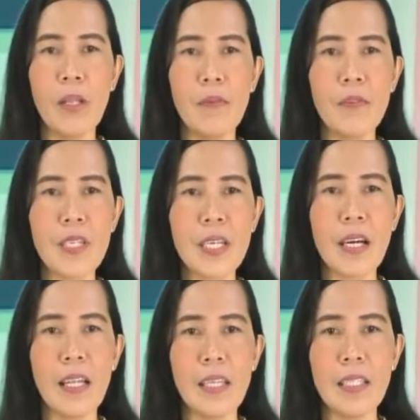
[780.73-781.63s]
of
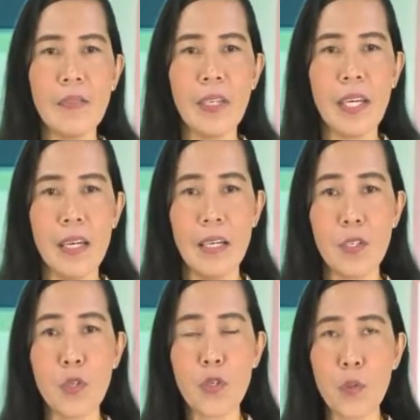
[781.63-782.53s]
physical activity is
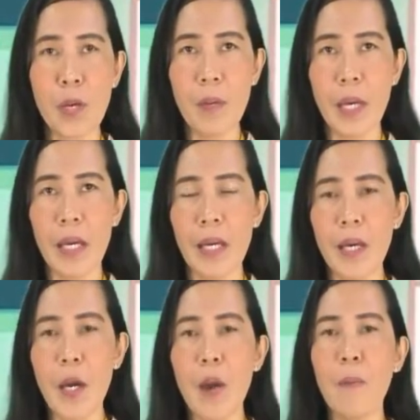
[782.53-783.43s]
swimming,
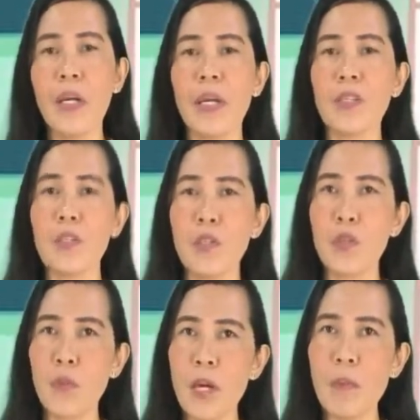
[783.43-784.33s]
because
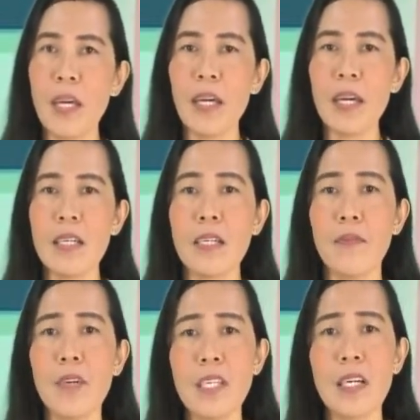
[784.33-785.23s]
swimming is a
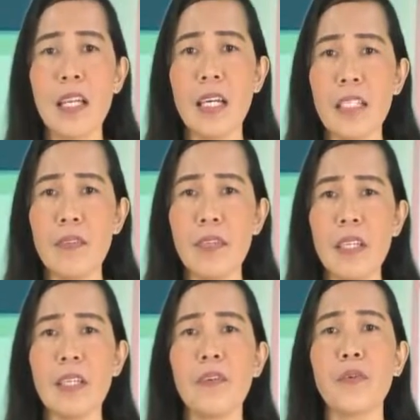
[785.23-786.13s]
physical activity
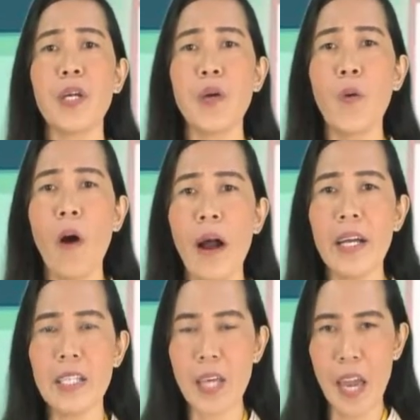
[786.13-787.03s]
that
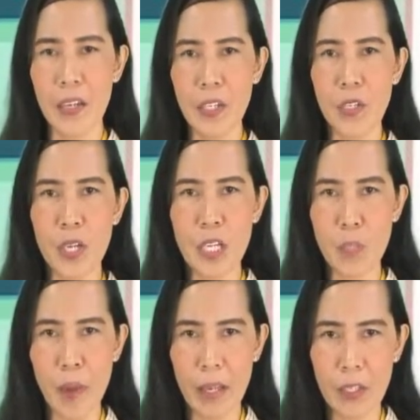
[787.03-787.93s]
requires energy
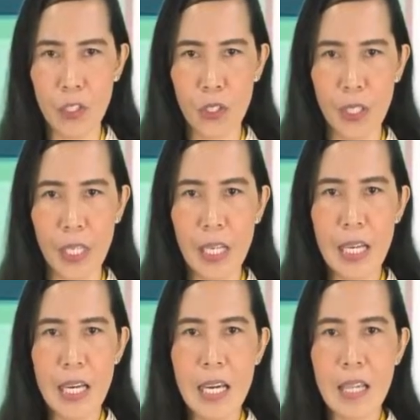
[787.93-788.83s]
expenditure.
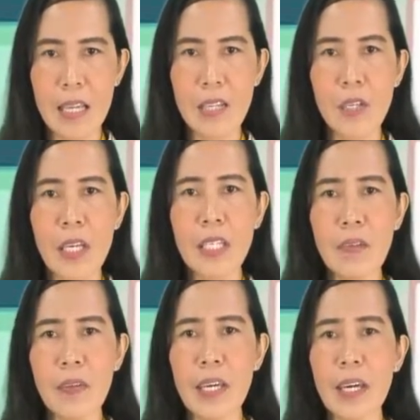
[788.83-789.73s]
This
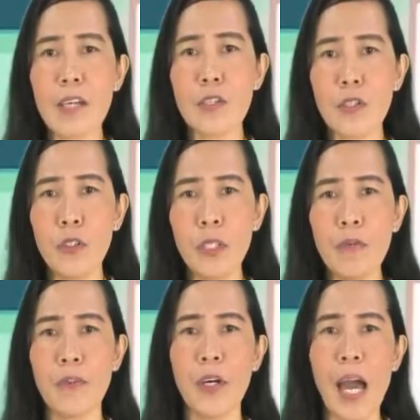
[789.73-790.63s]
activity is good
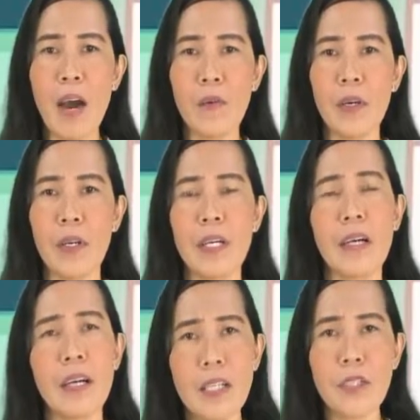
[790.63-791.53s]
for our
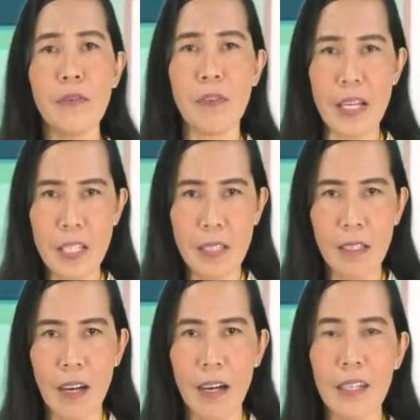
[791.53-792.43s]

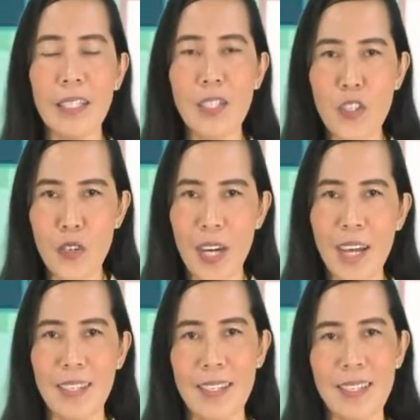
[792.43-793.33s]
cardiovascular
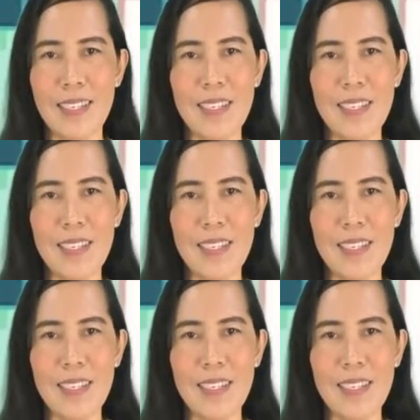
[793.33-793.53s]
endurance.